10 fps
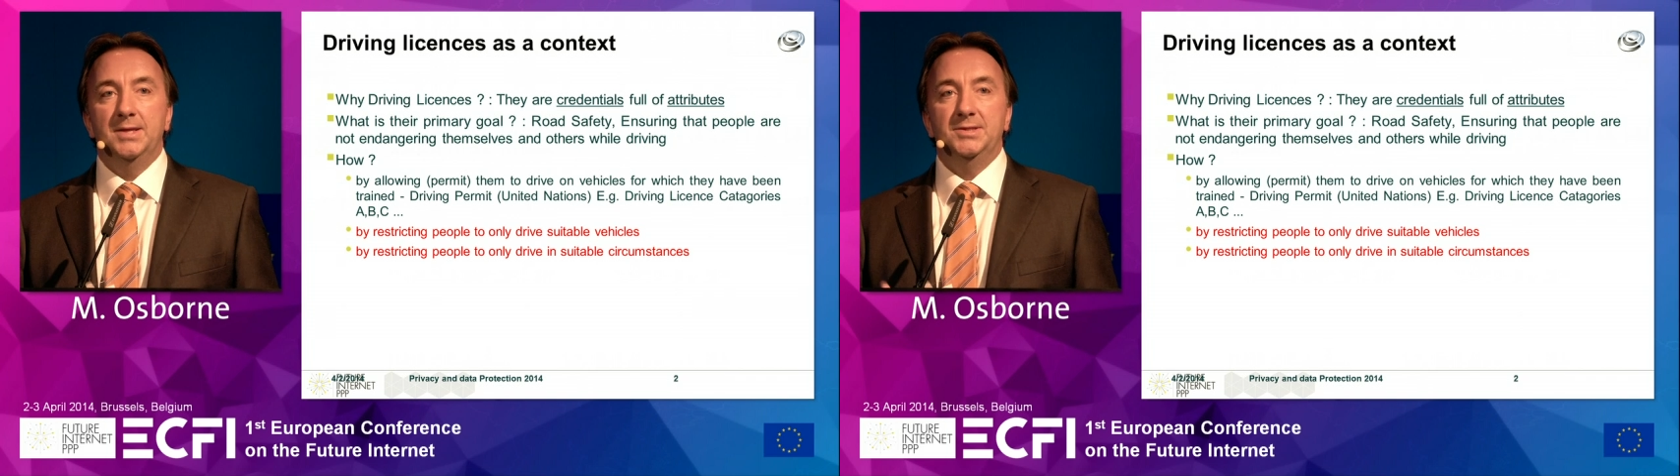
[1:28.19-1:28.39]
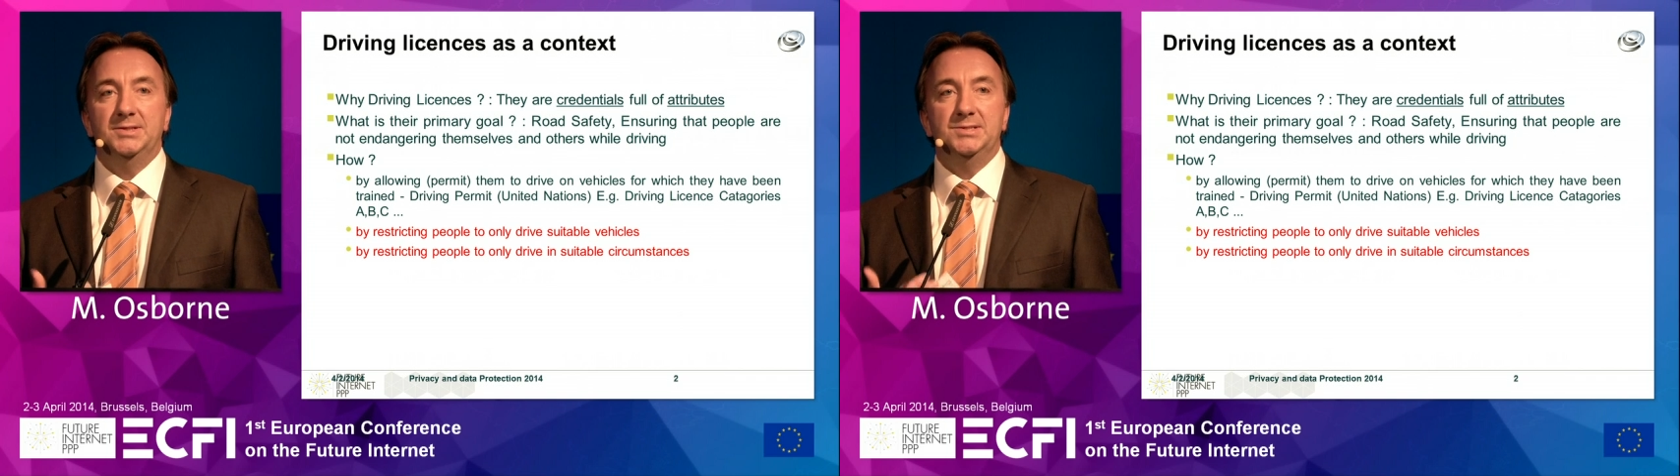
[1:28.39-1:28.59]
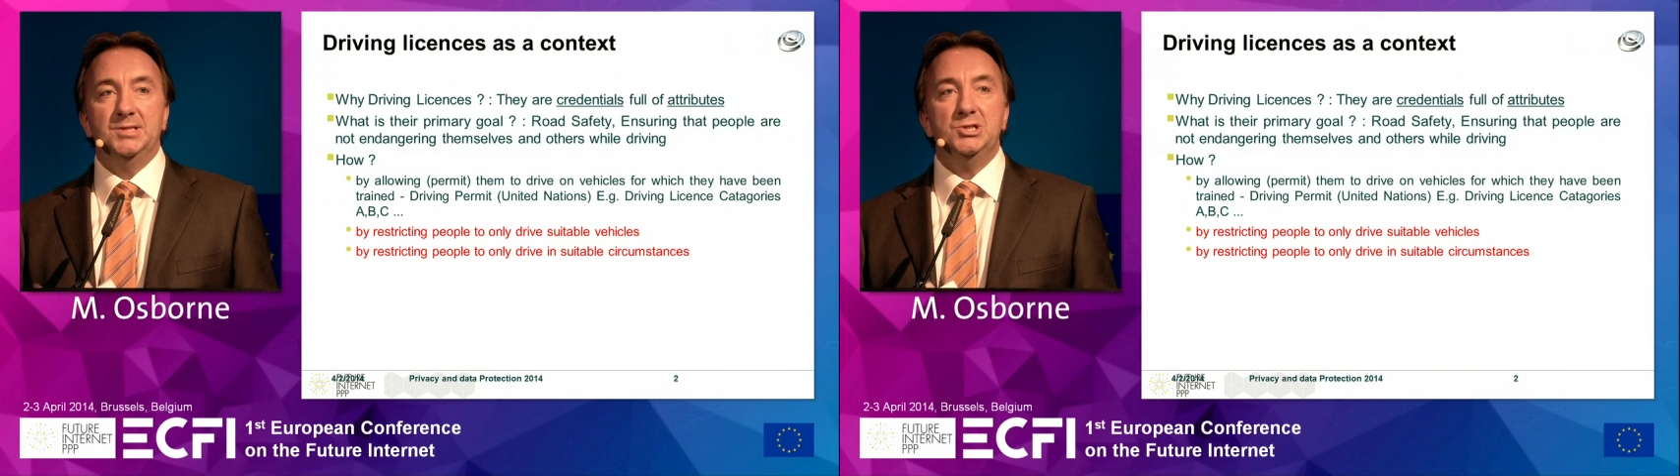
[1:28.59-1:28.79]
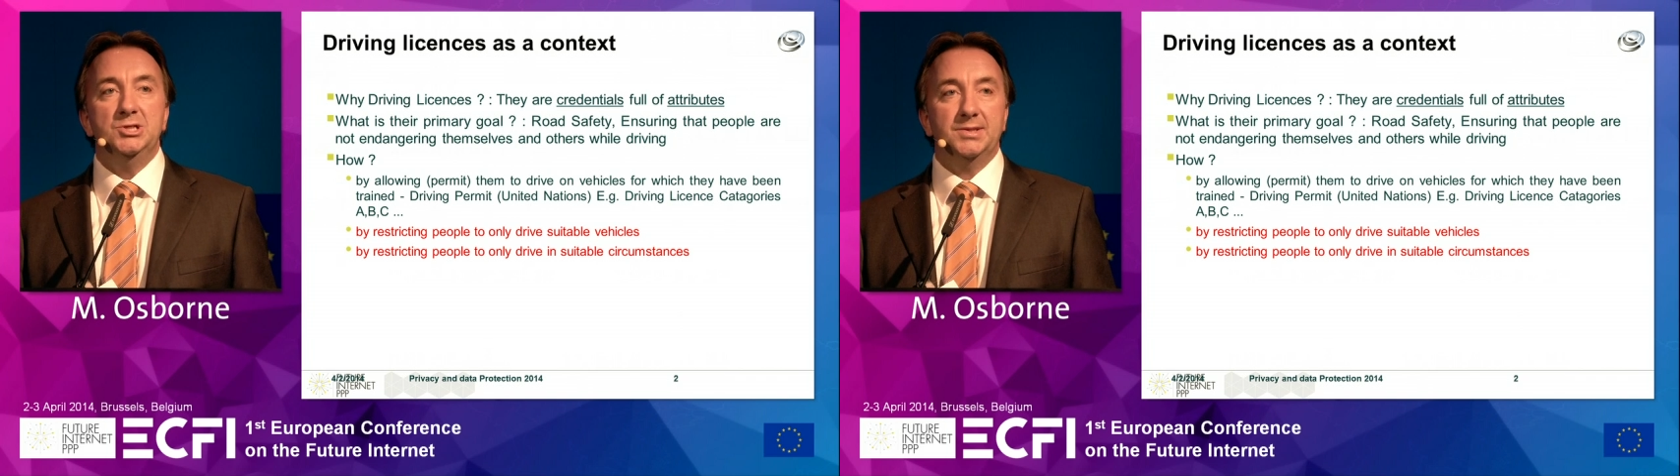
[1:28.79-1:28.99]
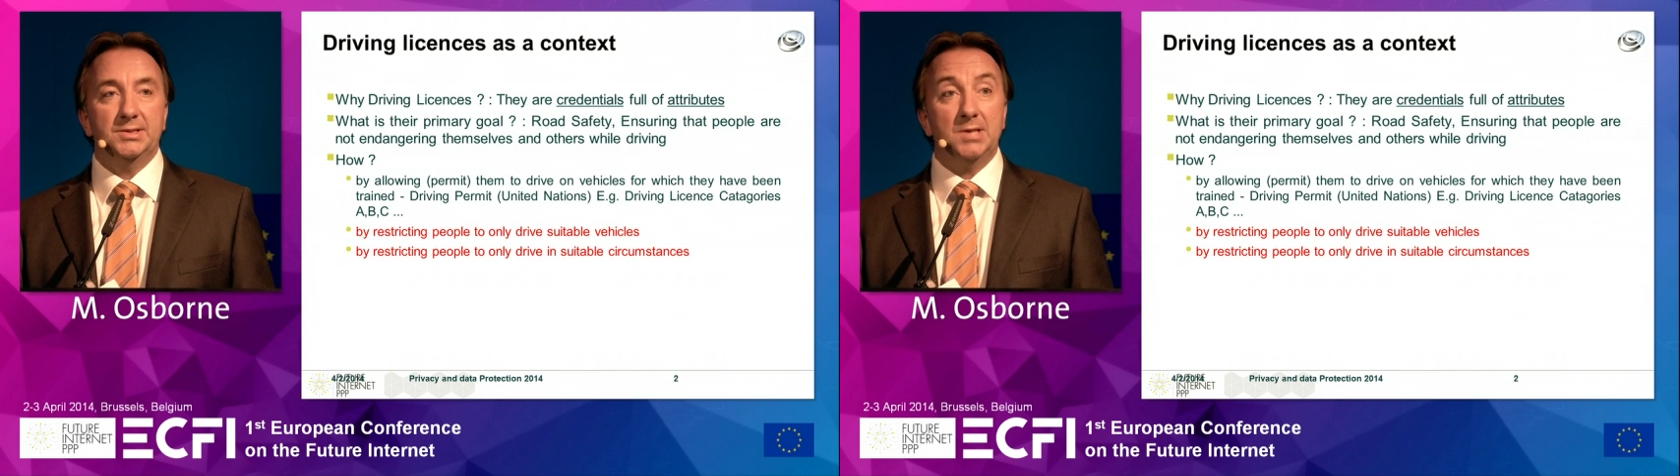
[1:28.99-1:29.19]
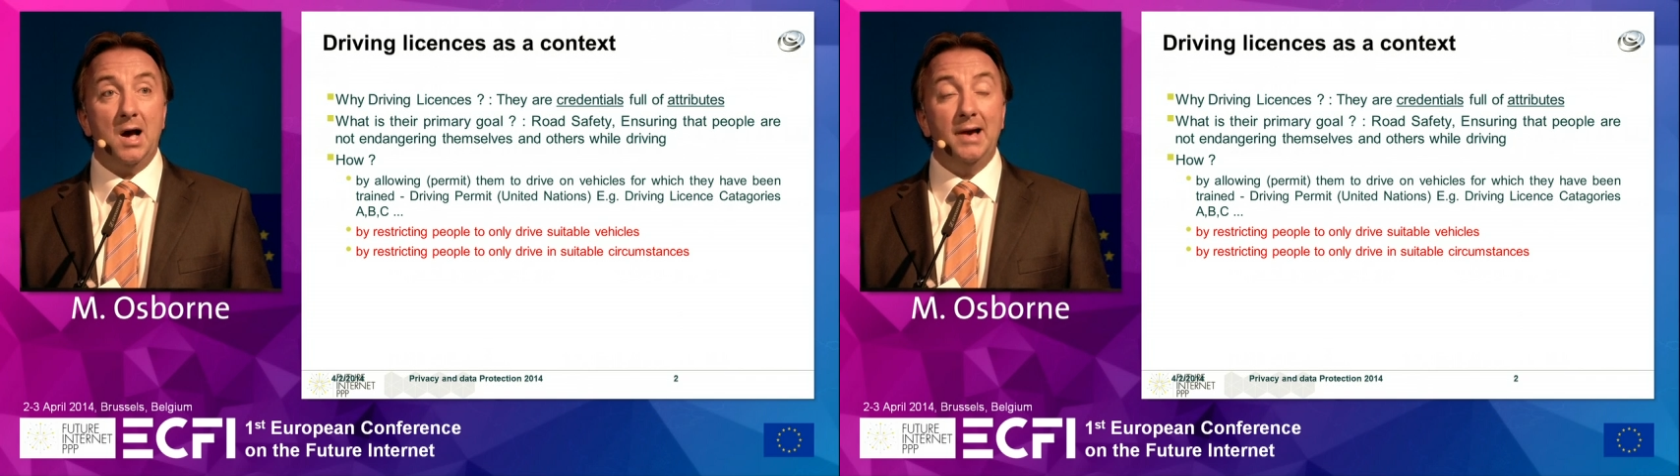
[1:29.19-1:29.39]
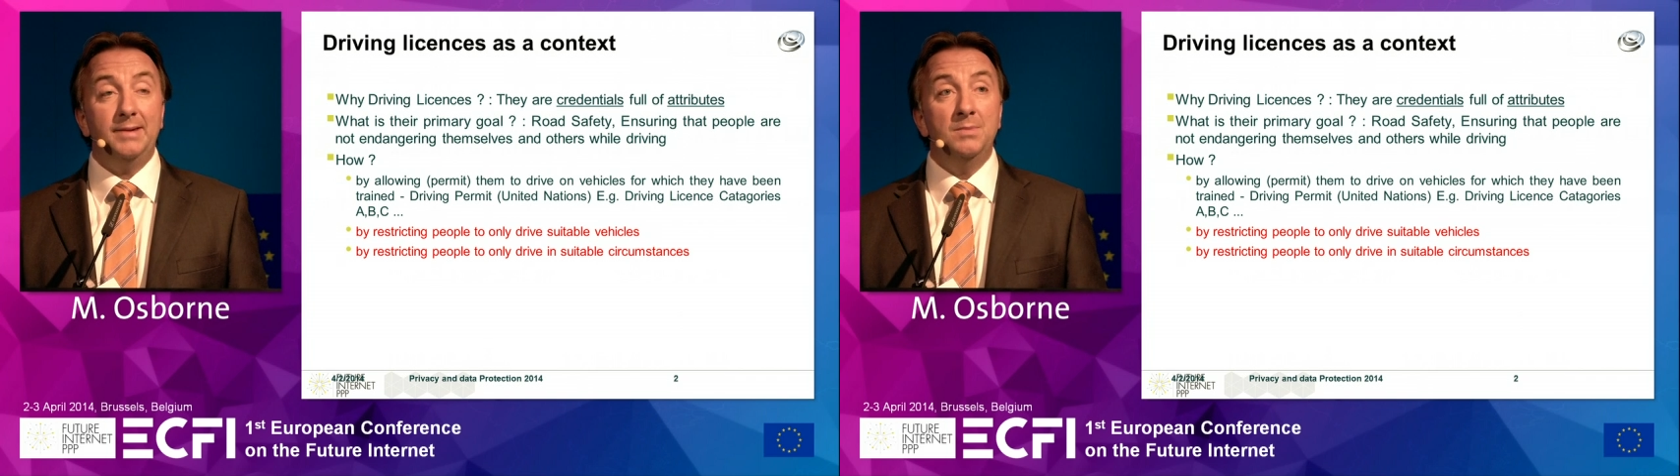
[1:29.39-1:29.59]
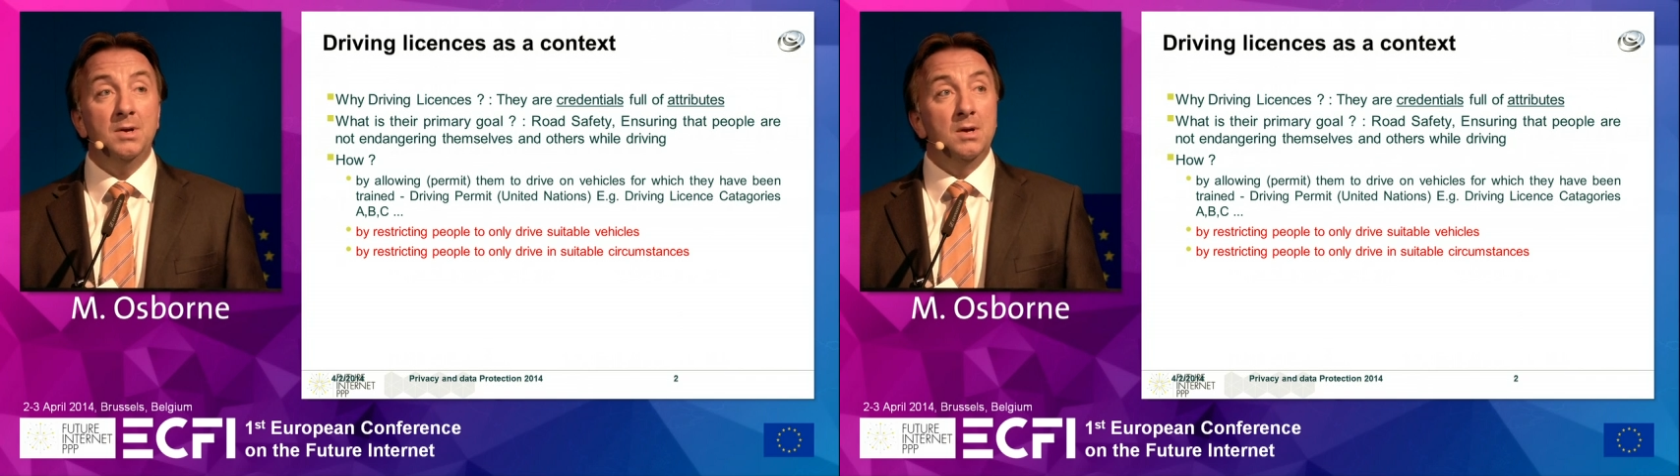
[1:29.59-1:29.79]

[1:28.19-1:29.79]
The decision at the time